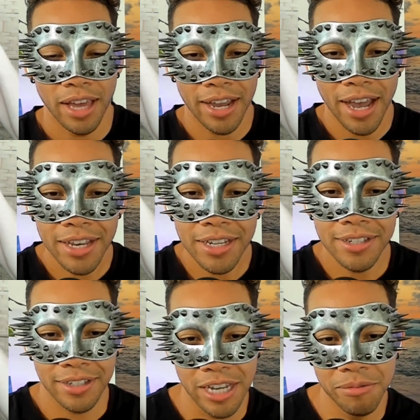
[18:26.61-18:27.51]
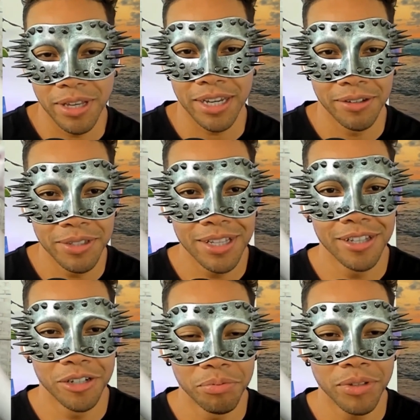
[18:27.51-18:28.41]
that kind of seemed like it was a
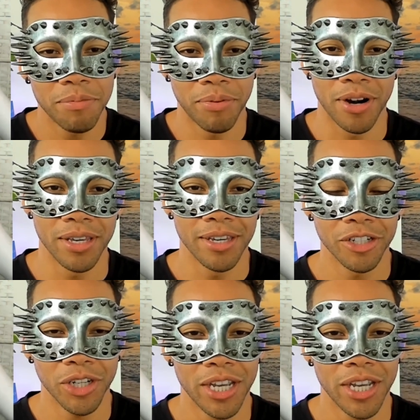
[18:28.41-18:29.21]
little play party-ish,